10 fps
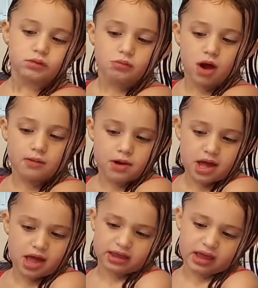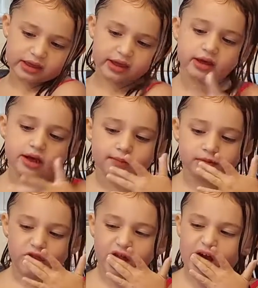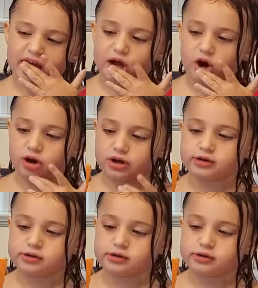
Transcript: Mama, it didn't come like on